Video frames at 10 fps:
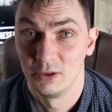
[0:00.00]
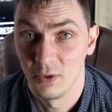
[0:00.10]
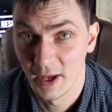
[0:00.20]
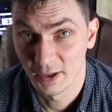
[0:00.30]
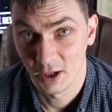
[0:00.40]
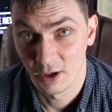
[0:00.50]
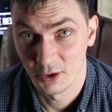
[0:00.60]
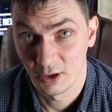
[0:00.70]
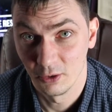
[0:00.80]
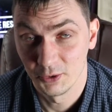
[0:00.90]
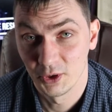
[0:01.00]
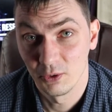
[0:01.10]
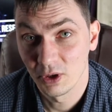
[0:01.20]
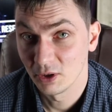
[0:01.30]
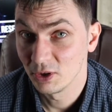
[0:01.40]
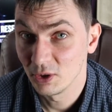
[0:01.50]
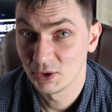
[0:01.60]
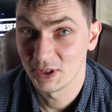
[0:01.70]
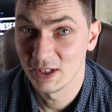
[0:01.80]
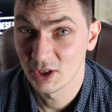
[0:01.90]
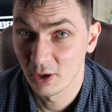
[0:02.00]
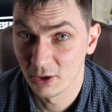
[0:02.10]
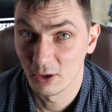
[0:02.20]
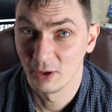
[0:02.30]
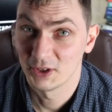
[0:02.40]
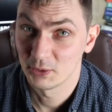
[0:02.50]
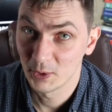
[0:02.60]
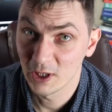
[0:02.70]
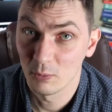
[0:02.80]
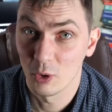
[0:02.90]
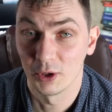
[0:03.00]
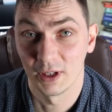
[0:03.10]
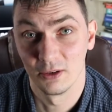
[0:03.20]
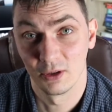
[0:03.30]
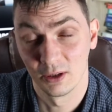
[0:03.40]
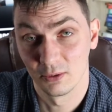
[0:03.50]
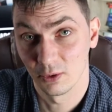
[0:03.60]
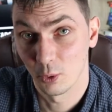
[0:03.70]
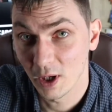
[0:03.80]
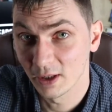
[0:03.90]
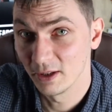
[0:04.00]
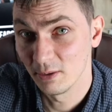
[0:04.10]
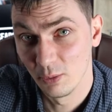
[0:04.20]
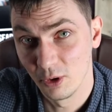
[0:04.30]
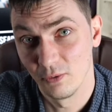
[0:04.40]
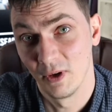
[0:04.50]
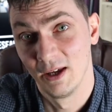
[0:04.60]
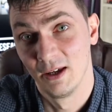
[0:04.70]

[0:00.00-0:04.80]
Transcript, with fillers: to that article so you can use each article as a springboard and you can quickly move